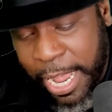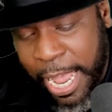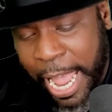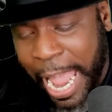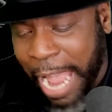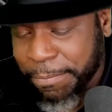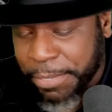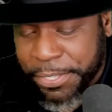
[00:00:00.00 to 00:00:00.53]

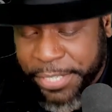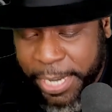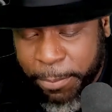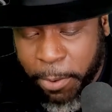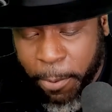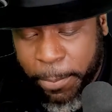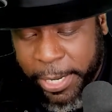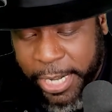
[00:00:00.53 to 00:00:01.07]
I have to see
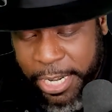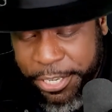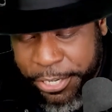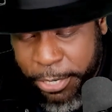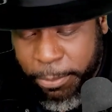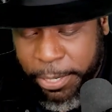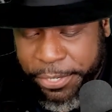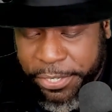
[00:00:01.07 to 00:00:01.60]
what we can
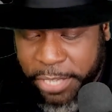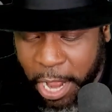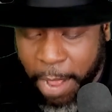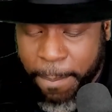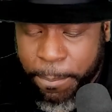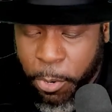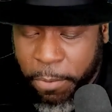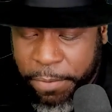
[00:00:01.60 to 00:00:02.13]
do to
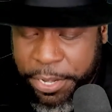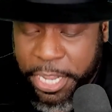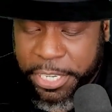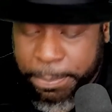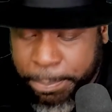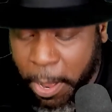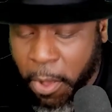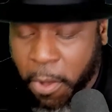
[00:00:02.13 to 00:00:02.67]
start moving
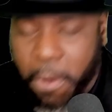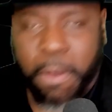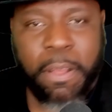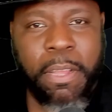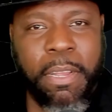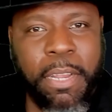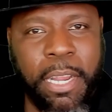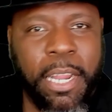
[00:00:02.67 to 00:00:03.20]
this ball
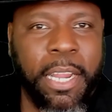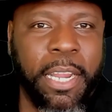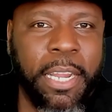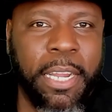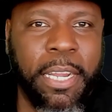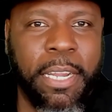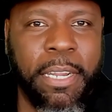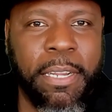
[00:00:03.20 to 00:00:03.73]

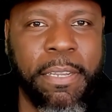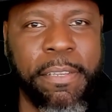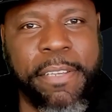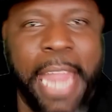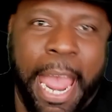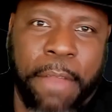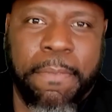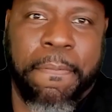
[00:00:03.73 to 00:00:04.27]

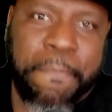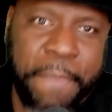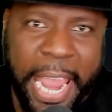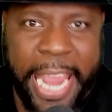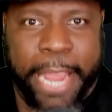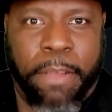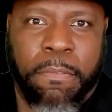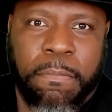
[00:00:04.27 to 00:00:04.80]
down the
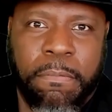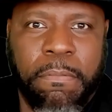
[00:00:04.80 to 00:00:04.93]
field.